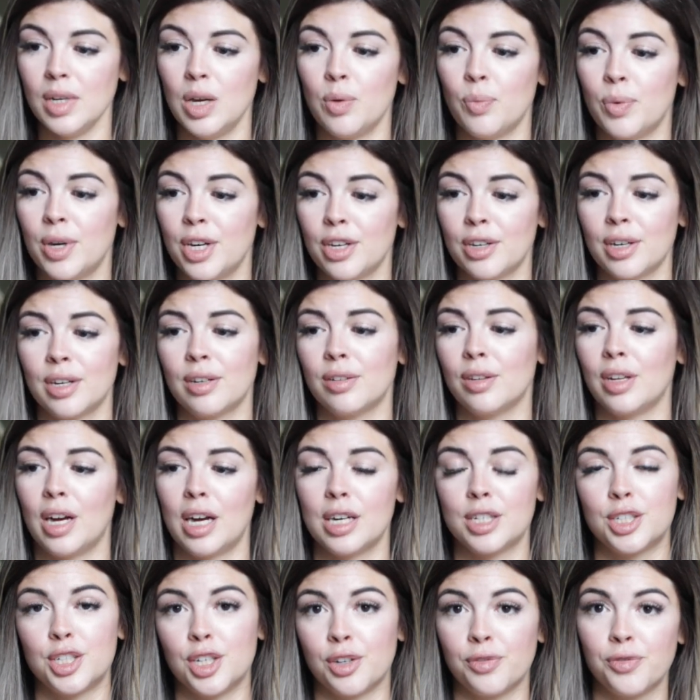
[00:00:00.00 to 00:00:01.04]
when you're gonna
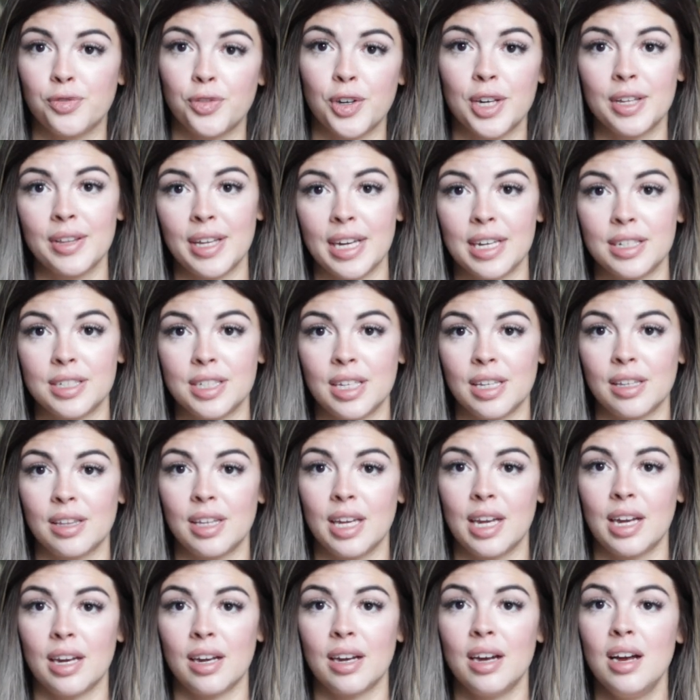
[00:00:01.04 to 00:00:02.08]
launch your freelancing
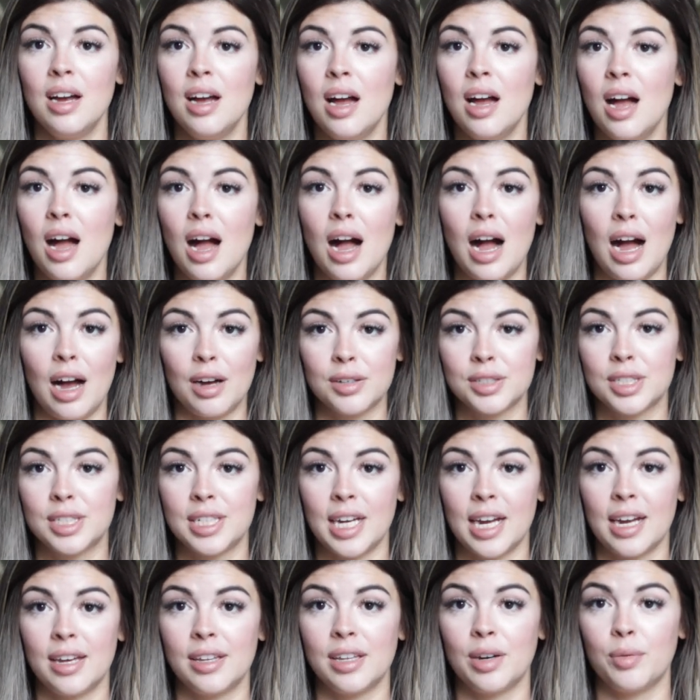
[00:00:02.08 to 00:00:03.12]
thing, I'll
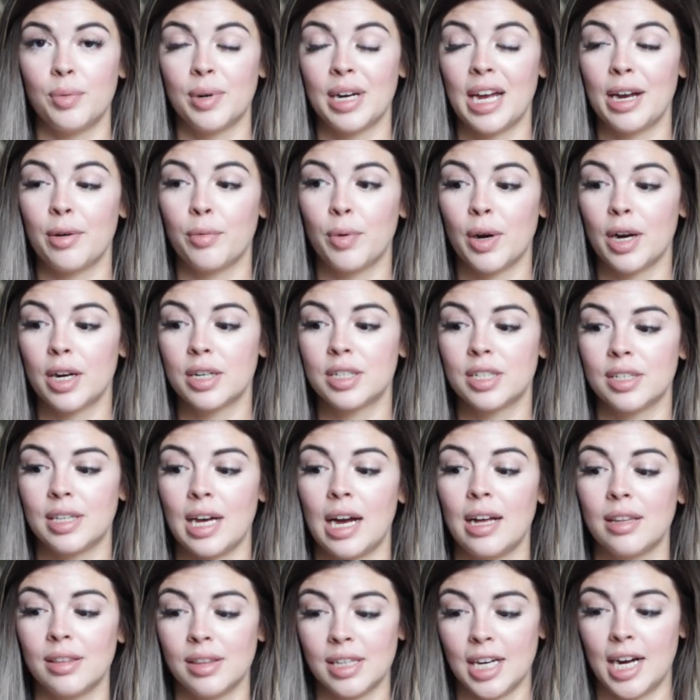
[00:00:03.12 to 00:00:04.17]
say that when I worked
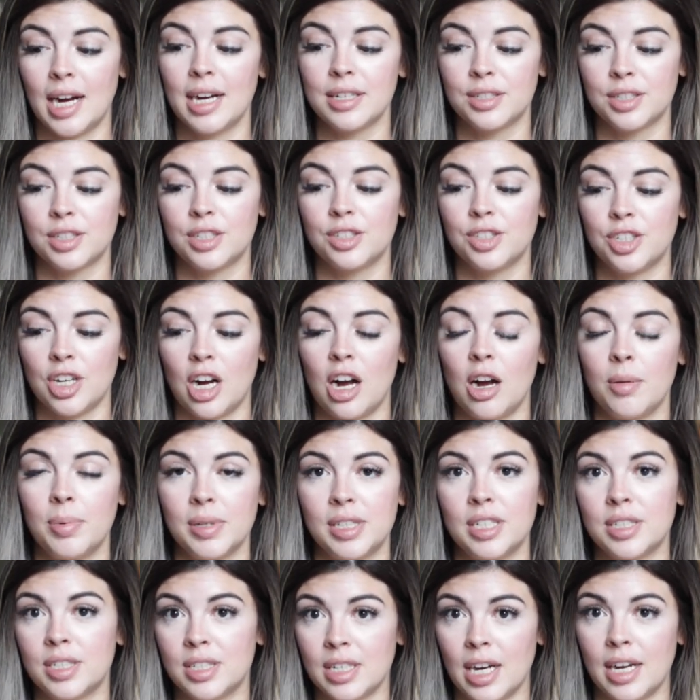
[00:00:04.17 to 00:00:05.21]
that last job
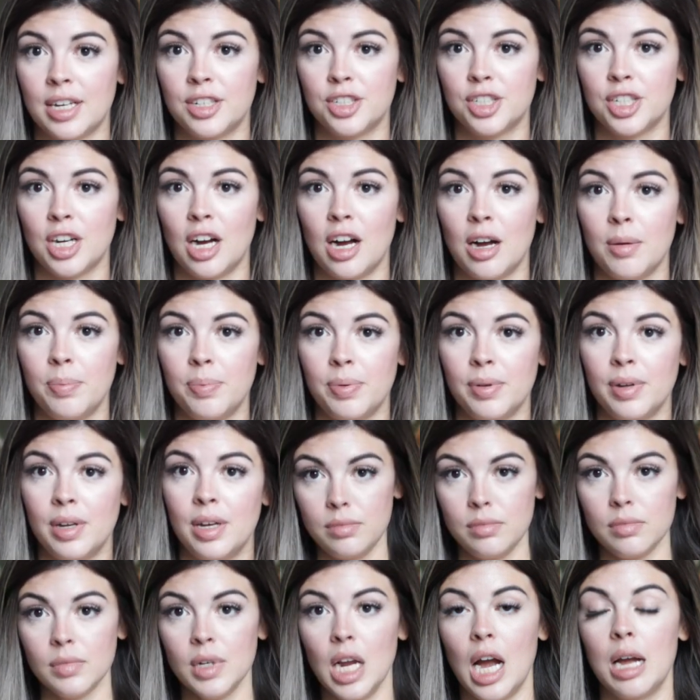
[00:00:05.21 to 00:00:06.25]
at the sign shop,
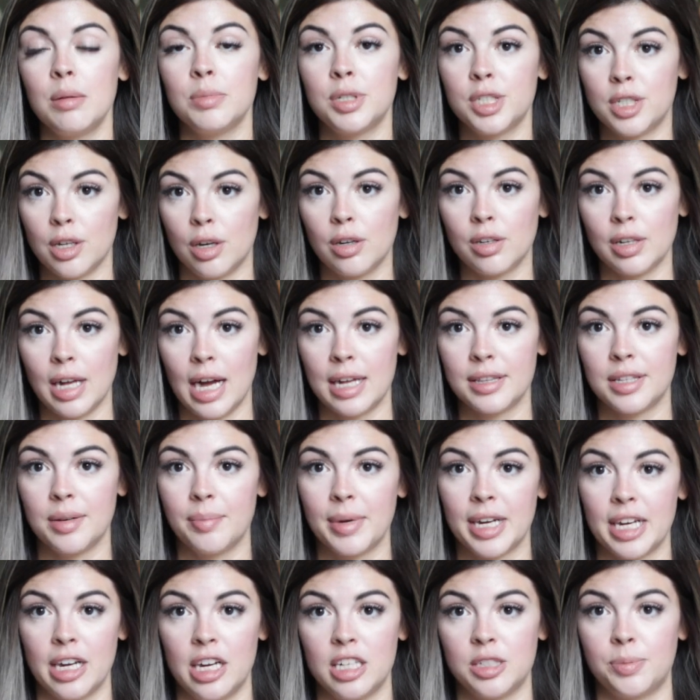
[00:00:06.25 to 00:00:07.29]
I'm so glad that
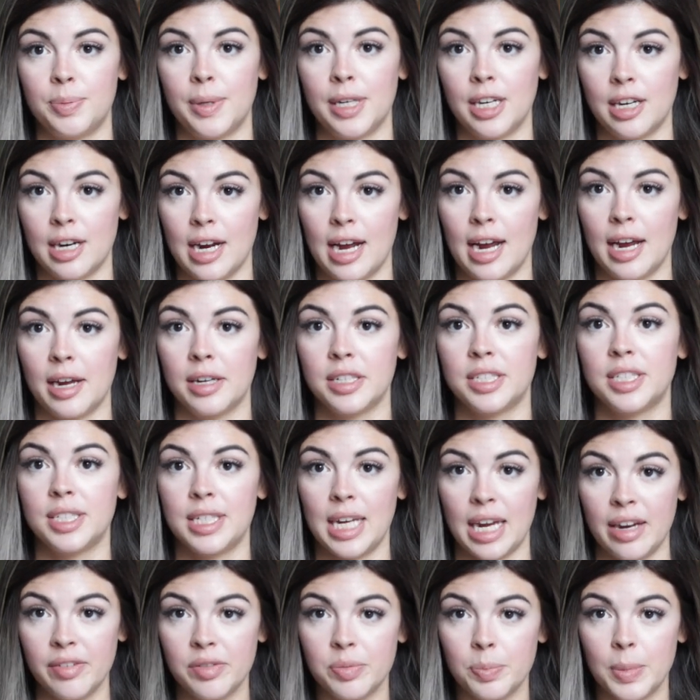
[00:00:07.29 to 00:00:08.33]
my husband and I
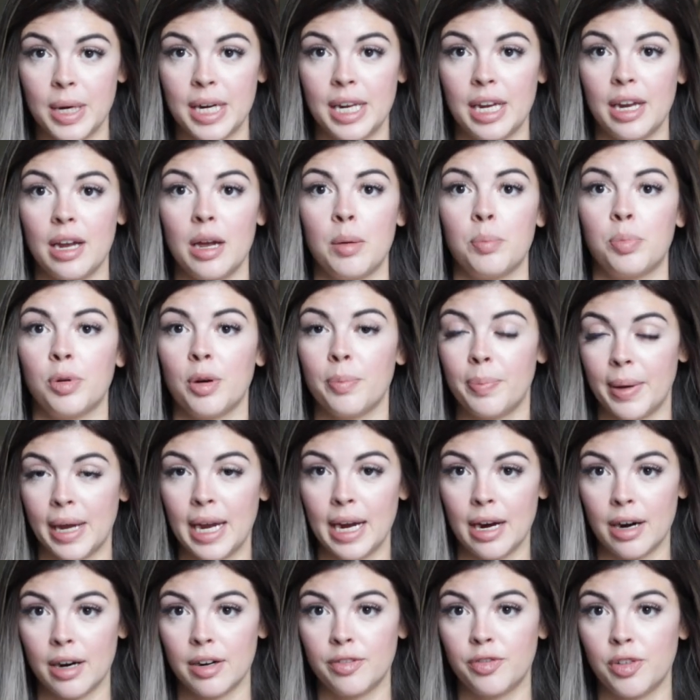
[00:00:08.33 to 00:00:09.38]
saved money and
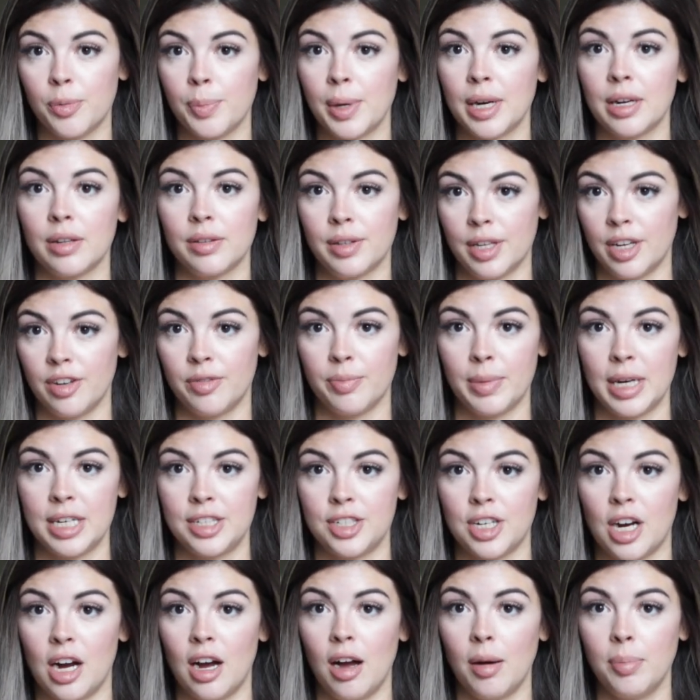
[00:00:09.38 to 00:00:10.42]
prepared for me to leave my
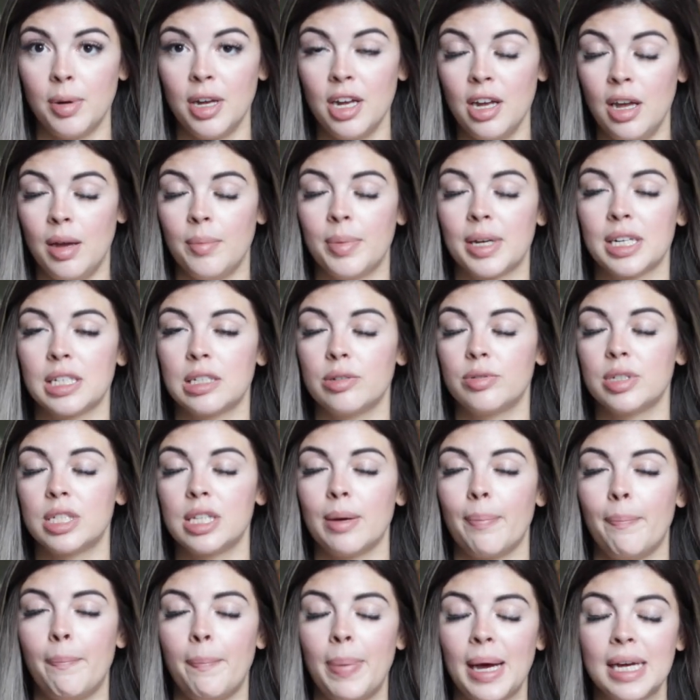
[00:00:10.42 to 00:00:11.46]
job, because it was
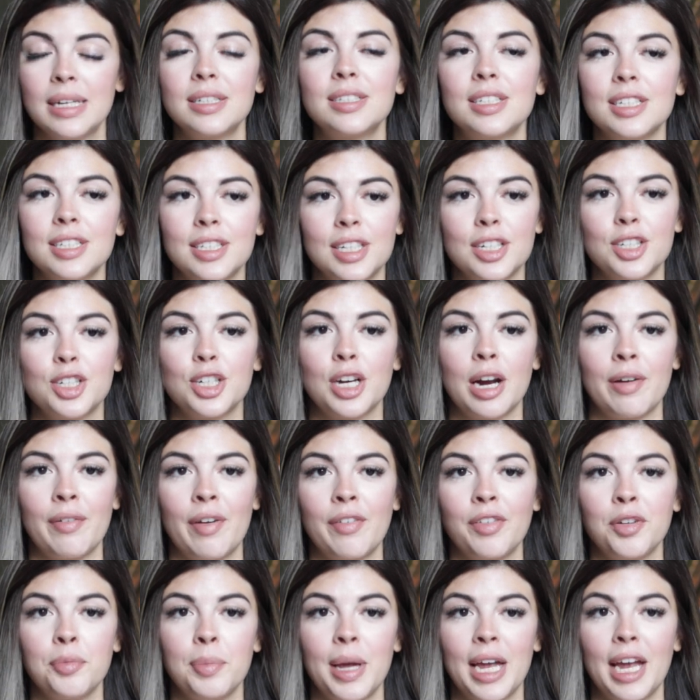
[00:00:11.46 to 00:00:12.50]
the best decision I've
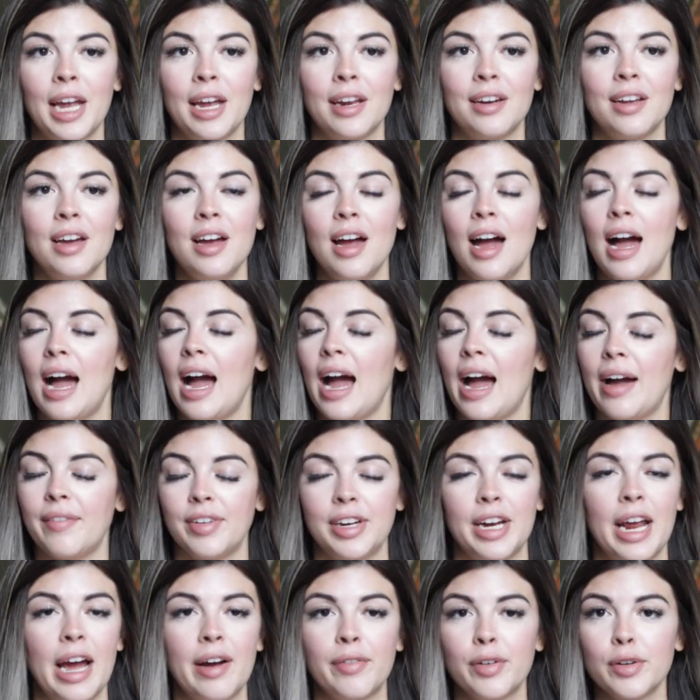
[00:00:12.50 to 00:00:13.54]
ever made.
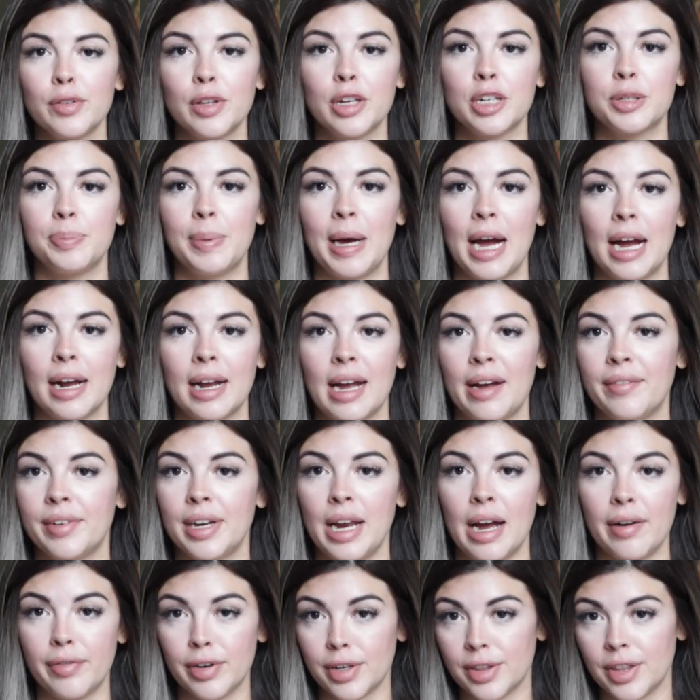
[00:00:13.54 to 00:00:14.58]
Haven't ever looked back,
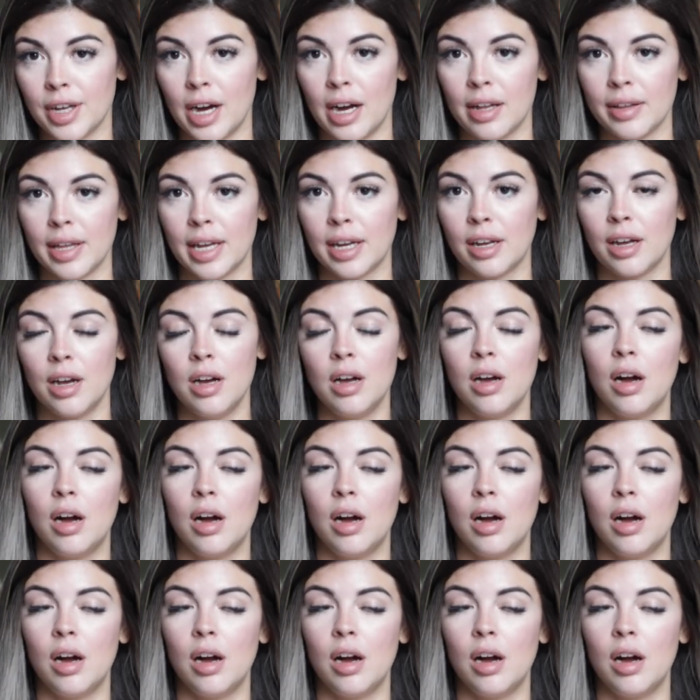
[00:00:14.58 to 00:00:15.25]
haven't ever thought like,